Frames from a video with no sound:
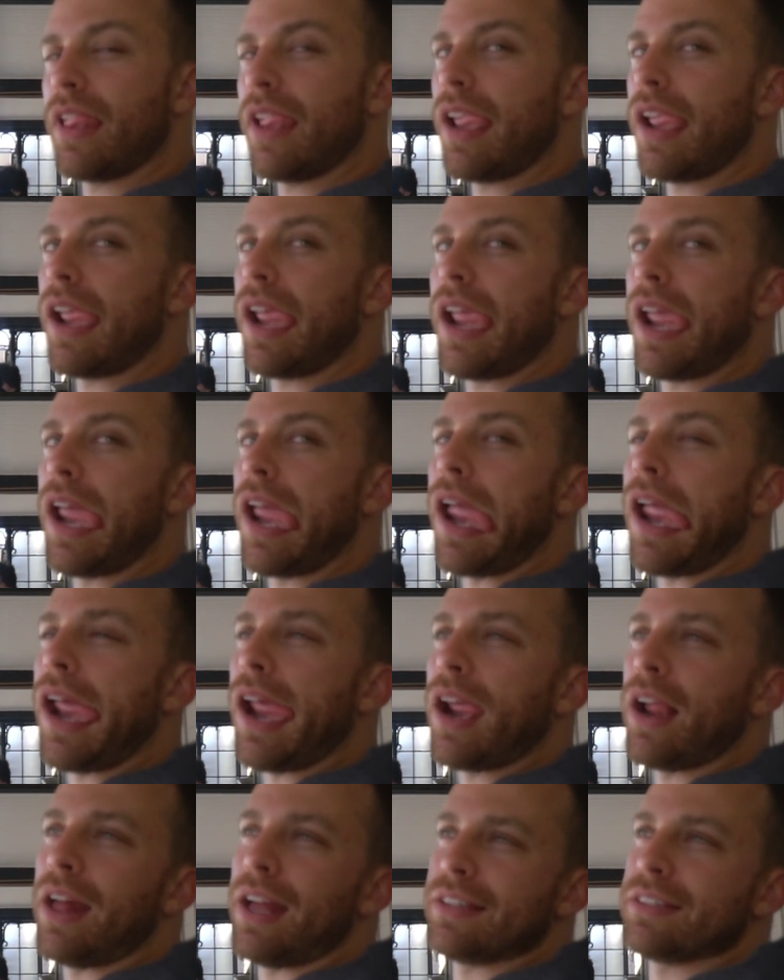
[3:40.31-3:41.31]
I don't know.
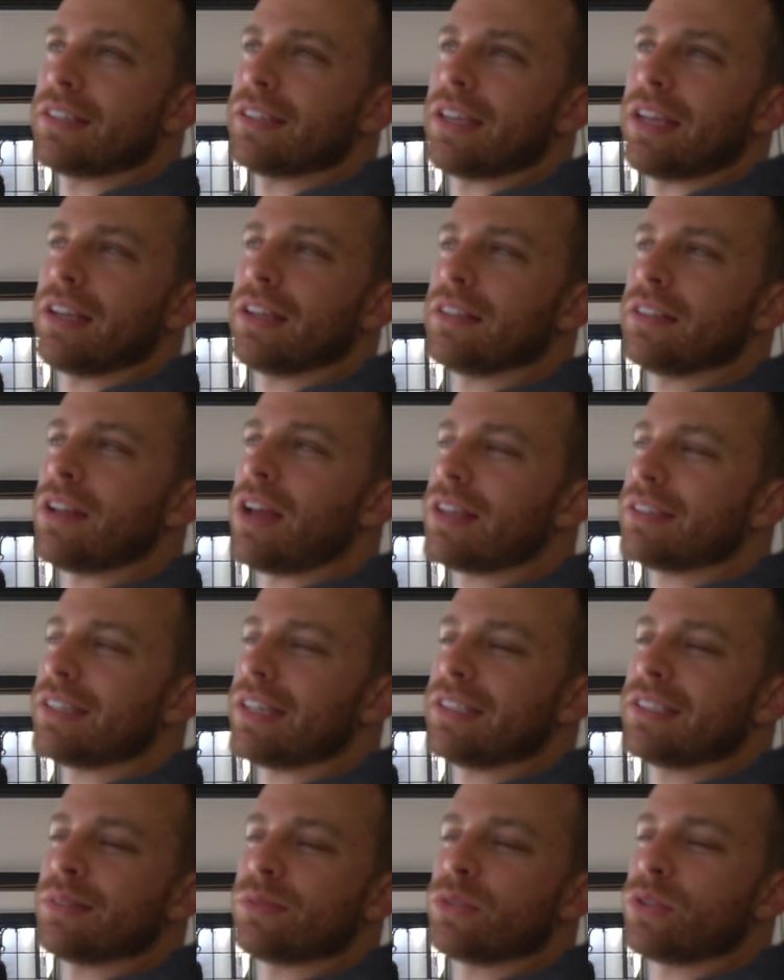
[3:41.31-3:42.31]
Flashman. That's like that's
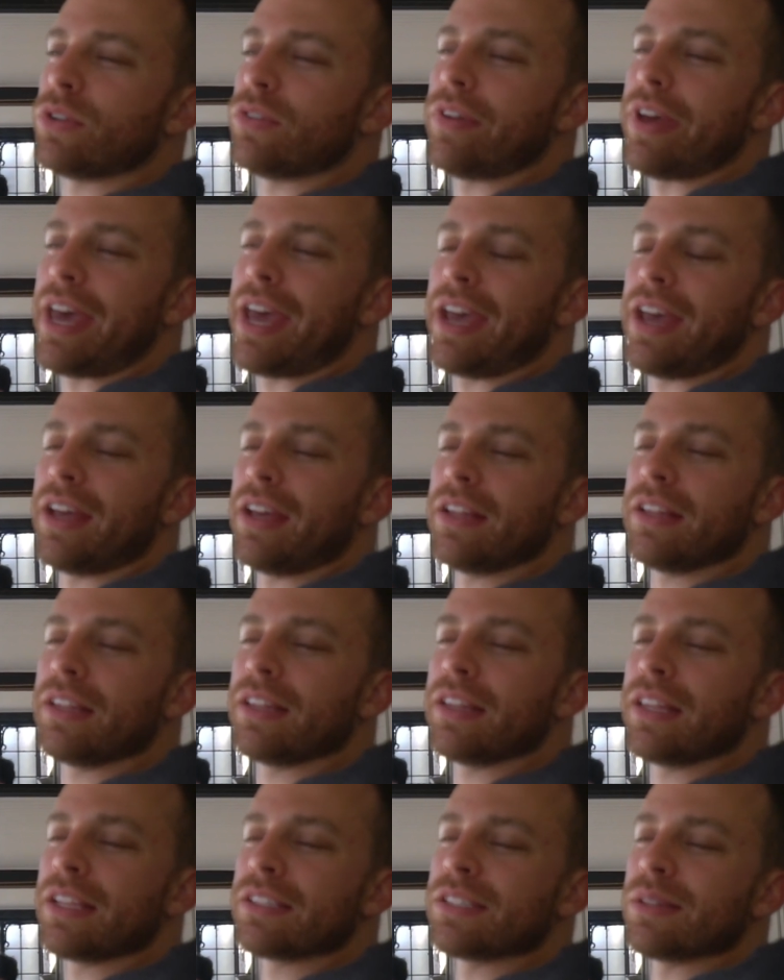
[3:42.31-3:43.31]
like some sort of. I don't
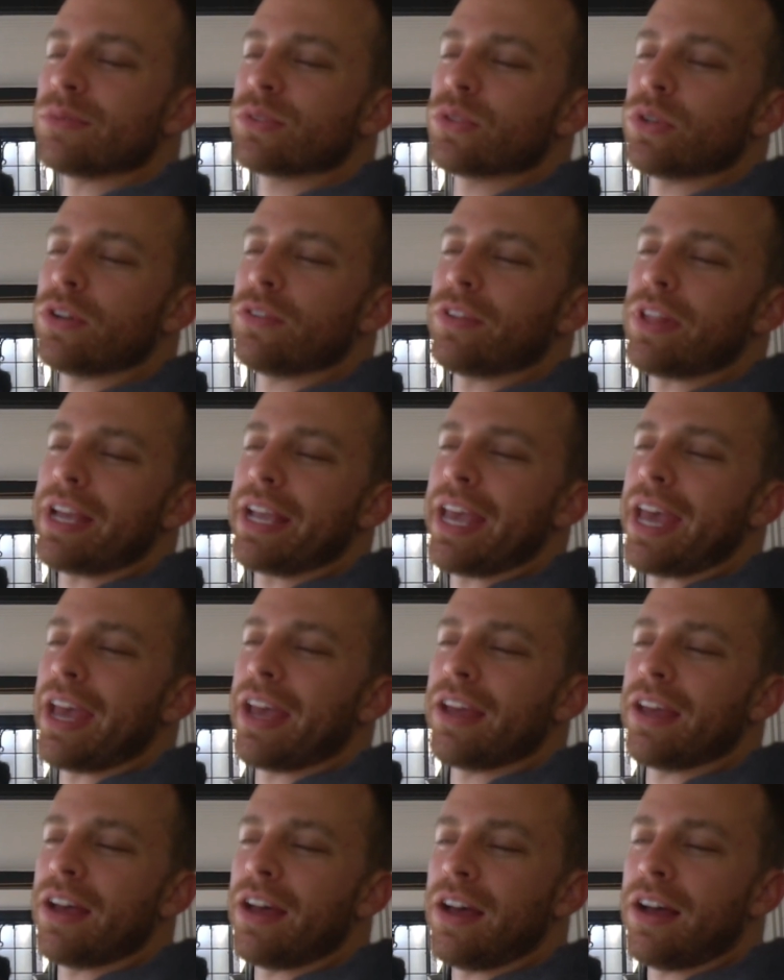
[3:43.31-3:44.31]
even know. That's some sort of like
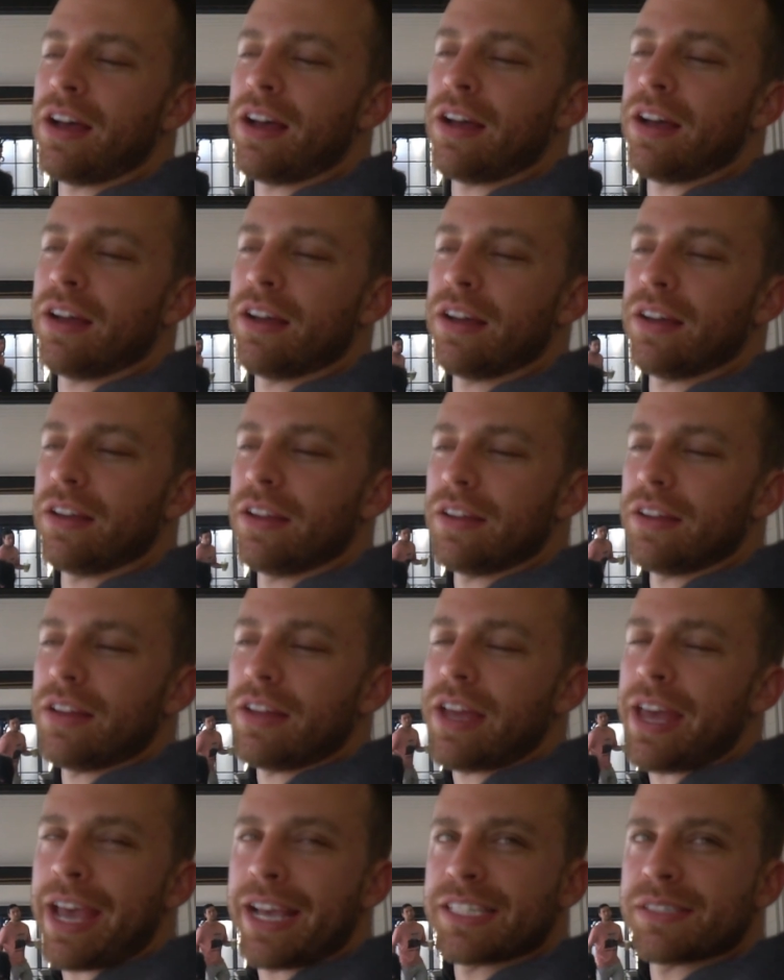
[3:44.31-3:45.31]

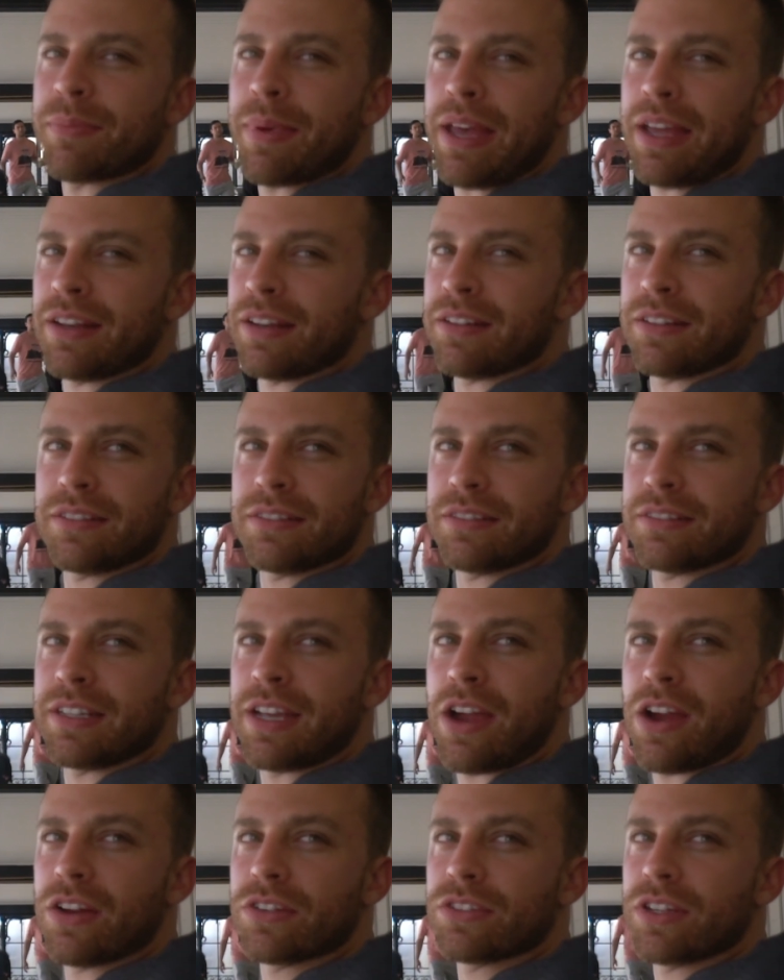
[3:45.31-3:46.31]
uh, X-Men
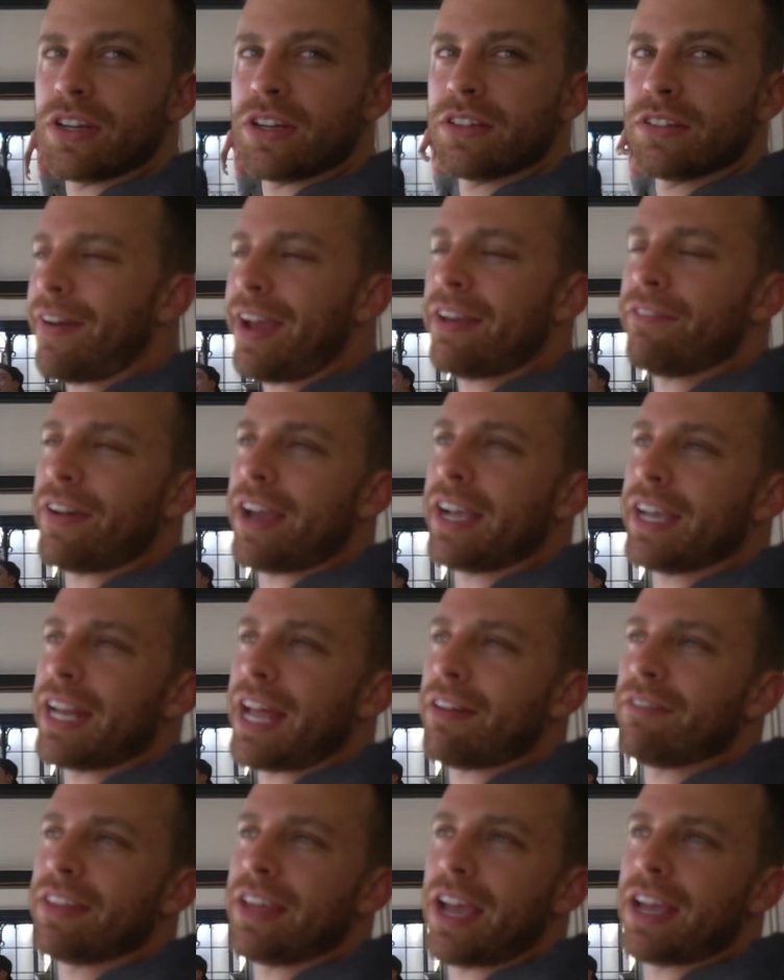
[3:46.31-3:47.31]
character. If I could
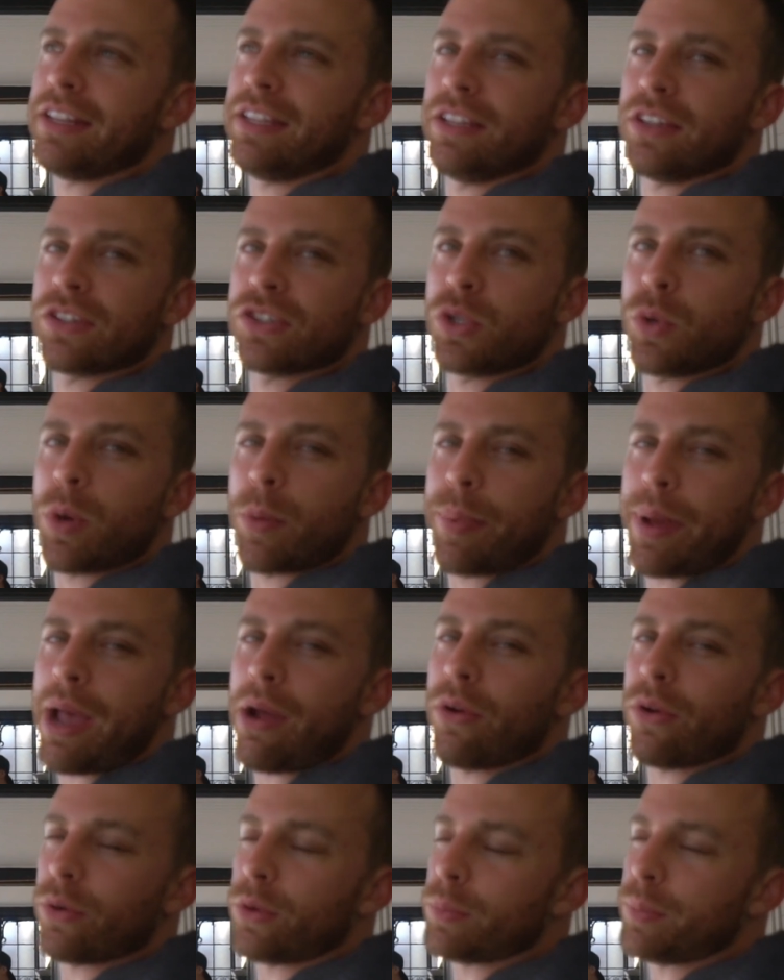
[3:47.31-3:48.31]
have the ideal
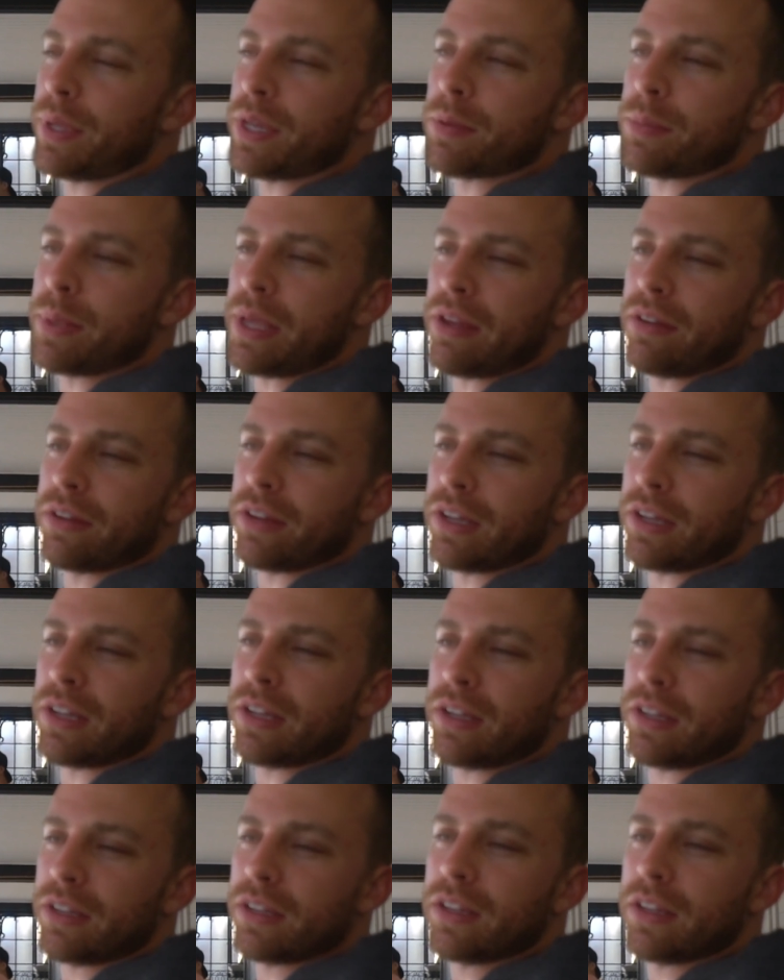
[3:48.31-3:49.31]
superpower, it would be to be able
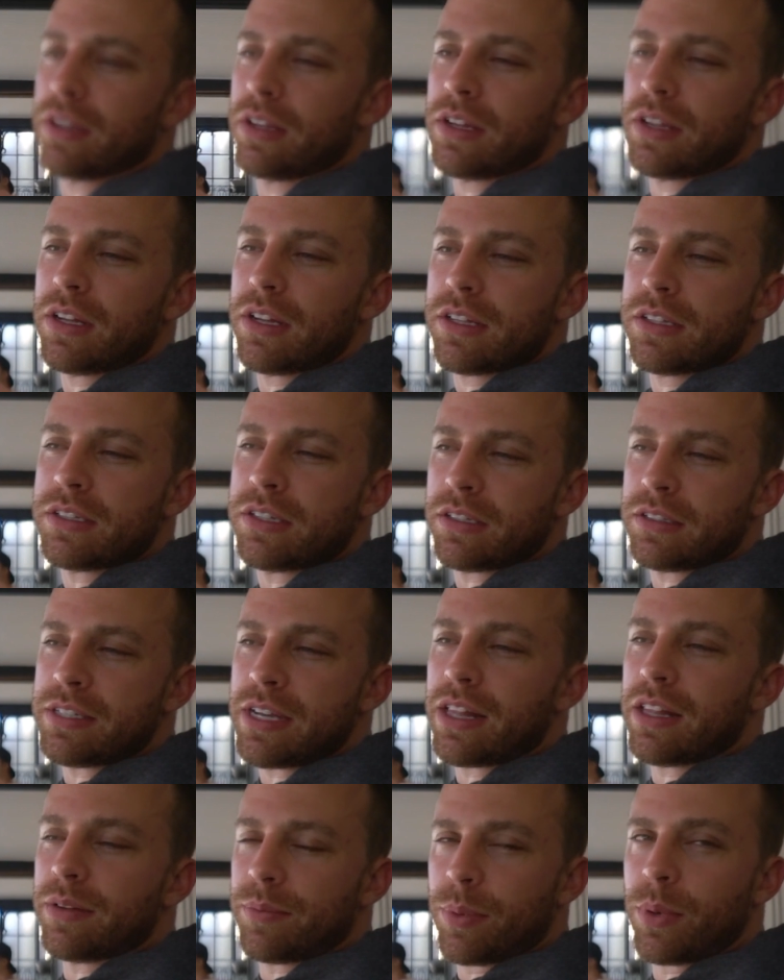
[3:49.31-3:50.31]
to to
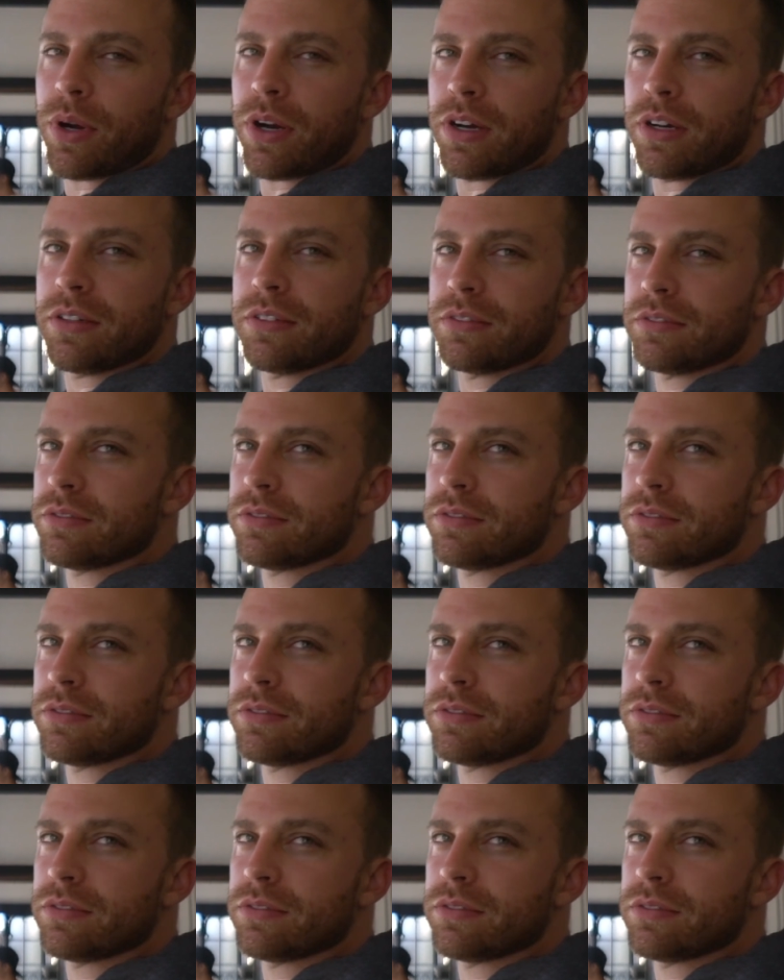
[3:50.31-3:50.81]
teleport.